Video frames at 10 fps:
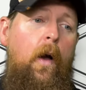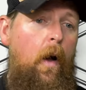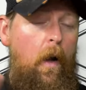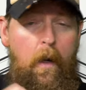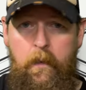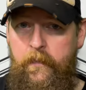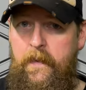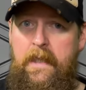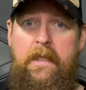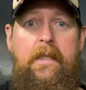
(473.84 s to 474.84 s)
all of
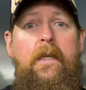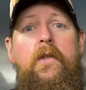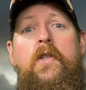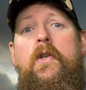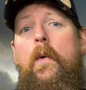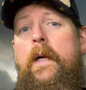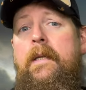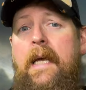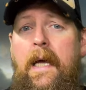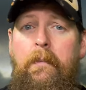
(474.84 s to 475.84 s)
these. The Join
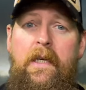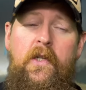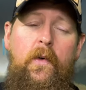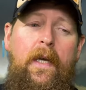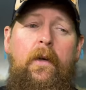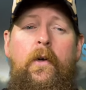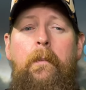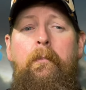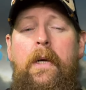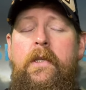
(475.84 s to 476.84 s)
tab gets you in on a
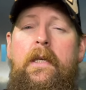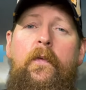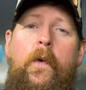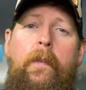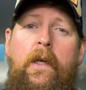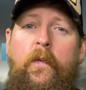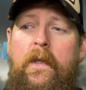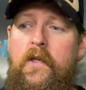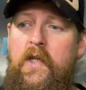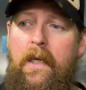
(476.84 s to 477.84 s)
bunch of different
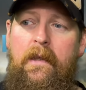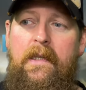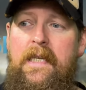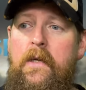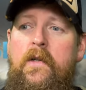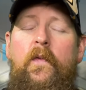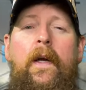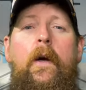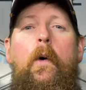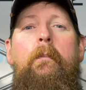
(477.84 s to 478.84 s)
benefits. Check the tiers,
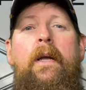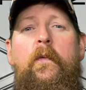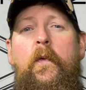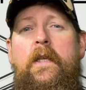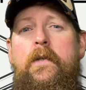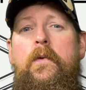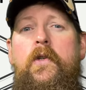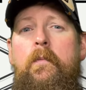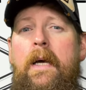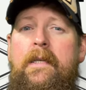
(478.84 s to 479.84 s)
find out what benefit
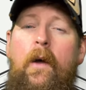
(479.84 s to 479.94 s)
suits you best.